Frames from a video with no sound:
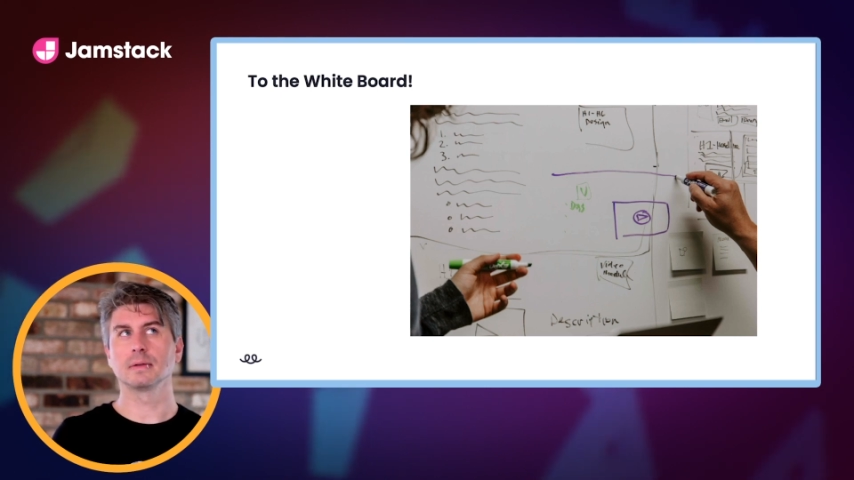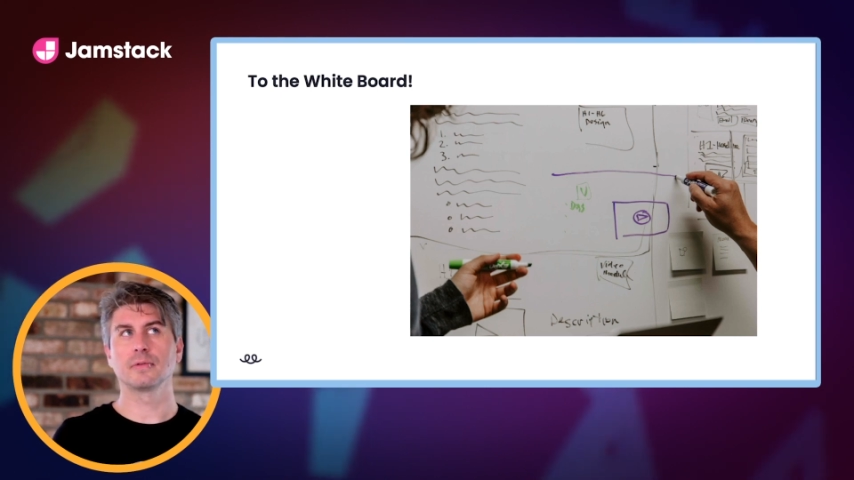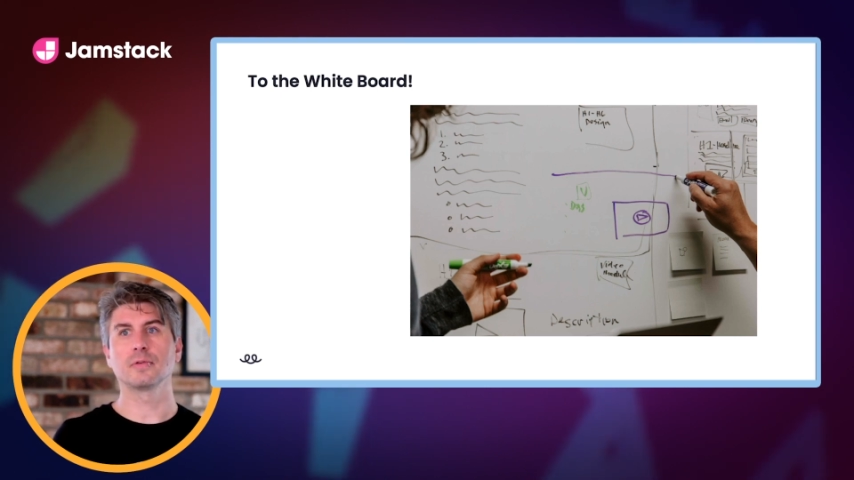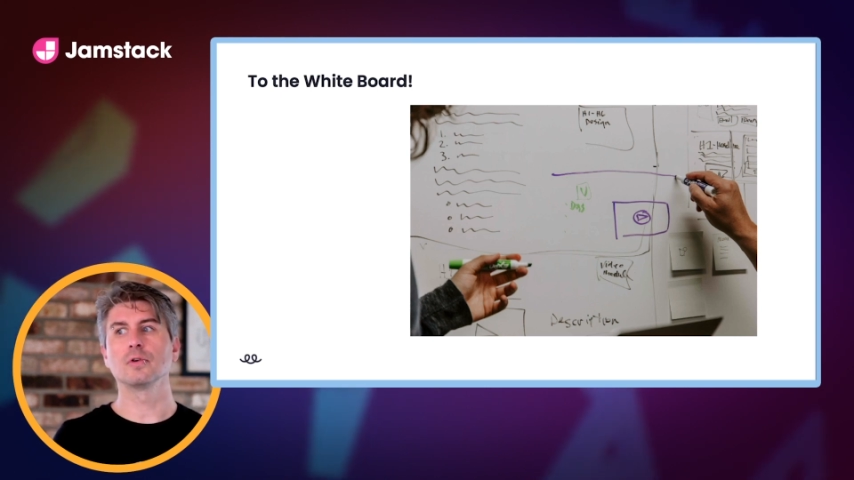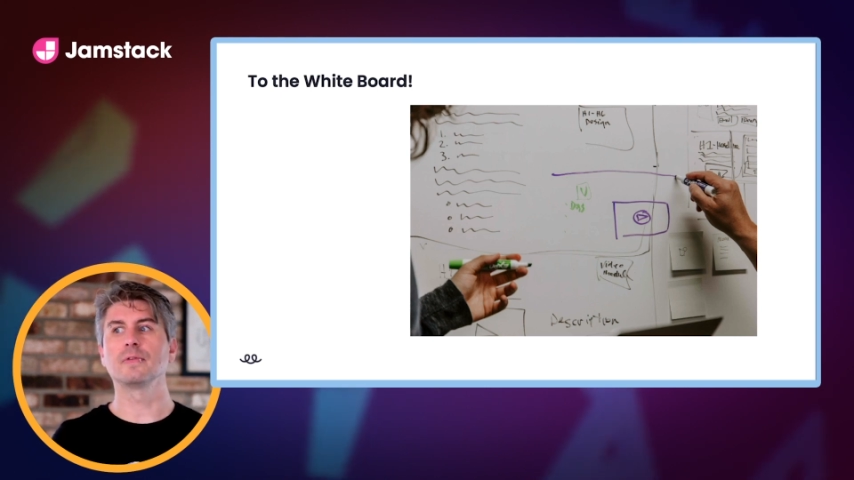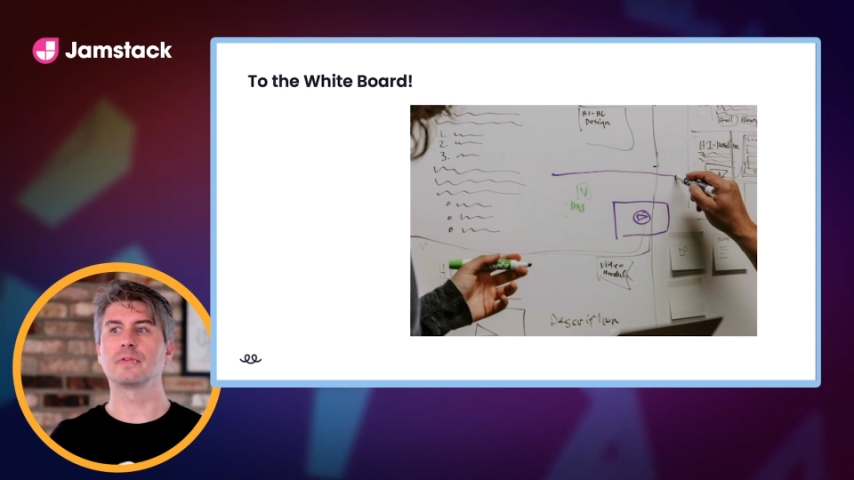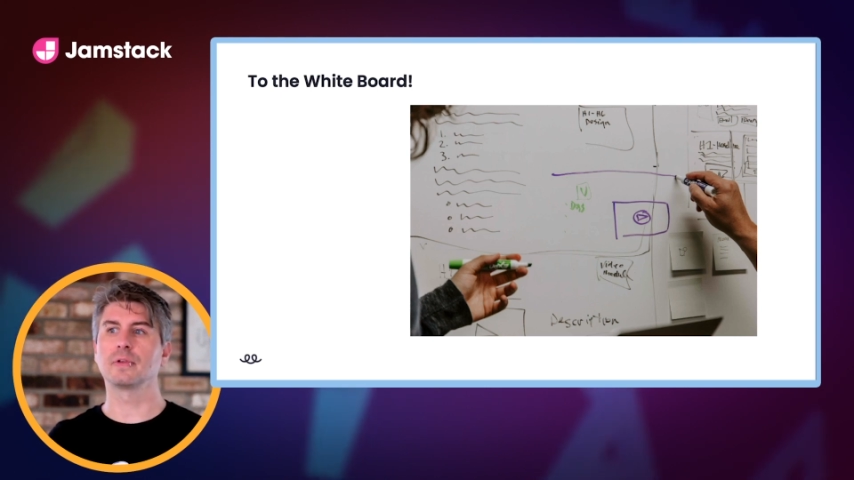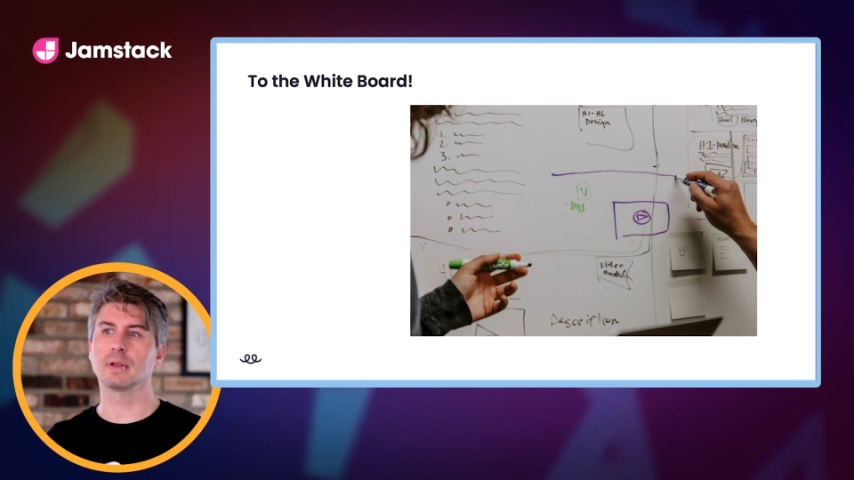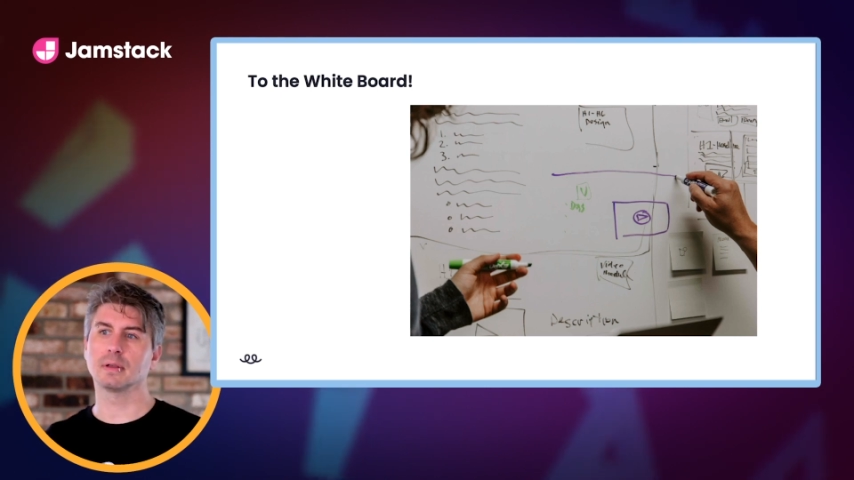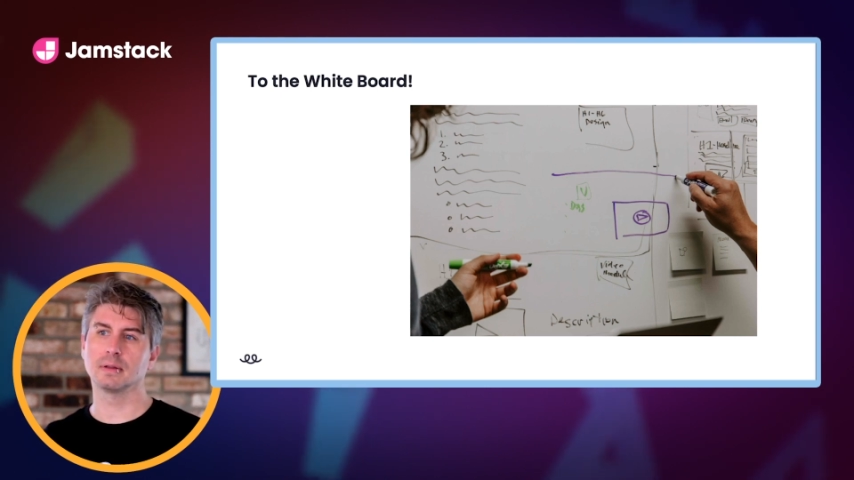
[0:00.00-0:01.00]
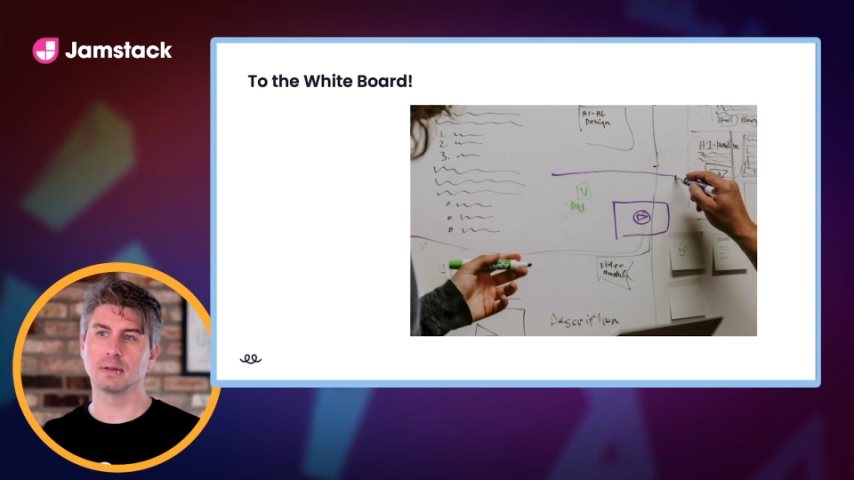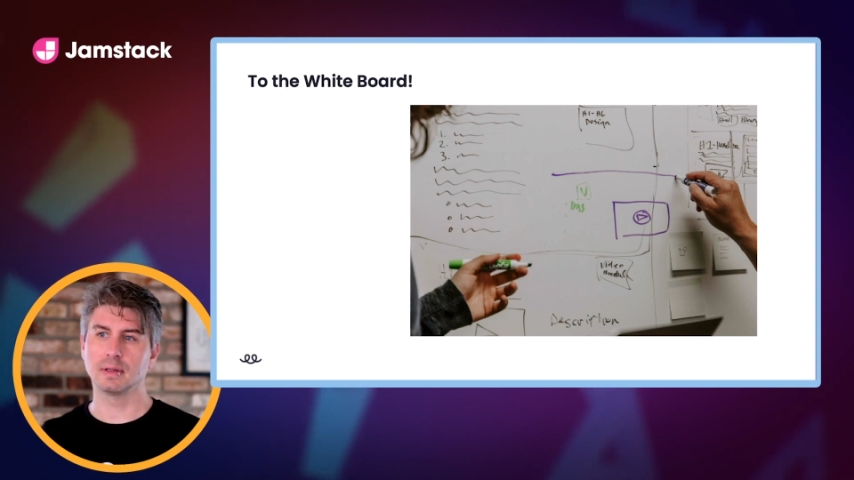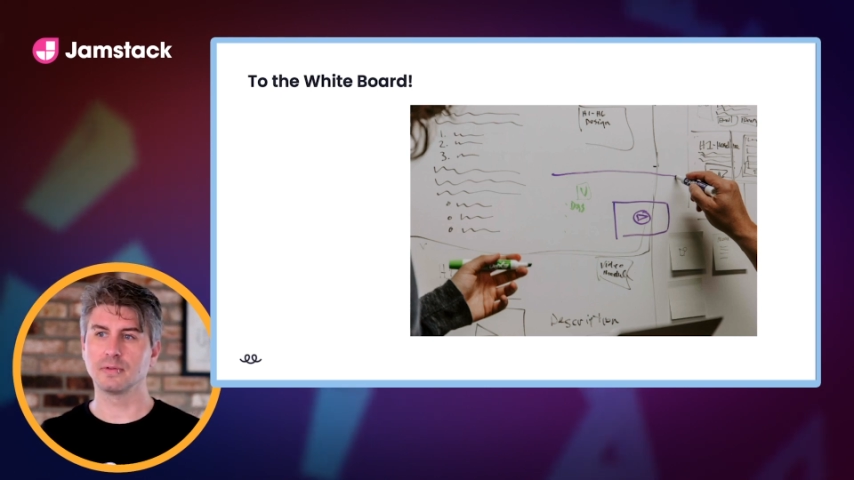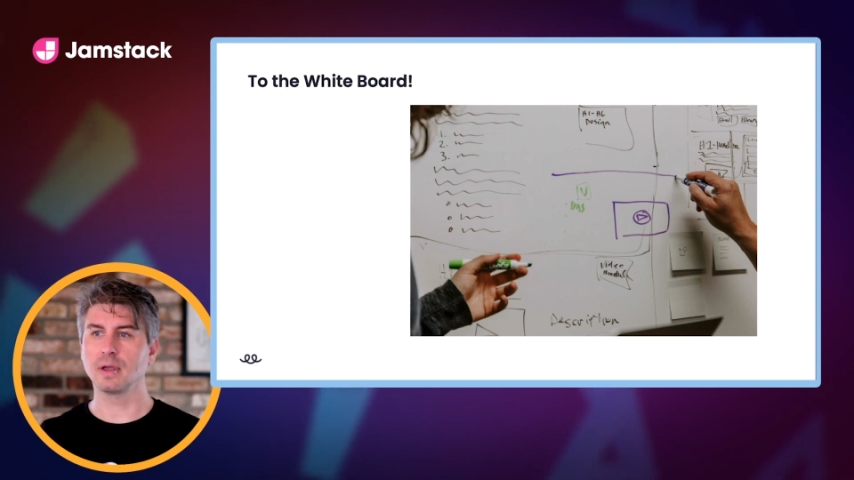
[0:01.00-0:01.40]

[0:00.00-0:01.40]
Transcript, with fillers: surfacing these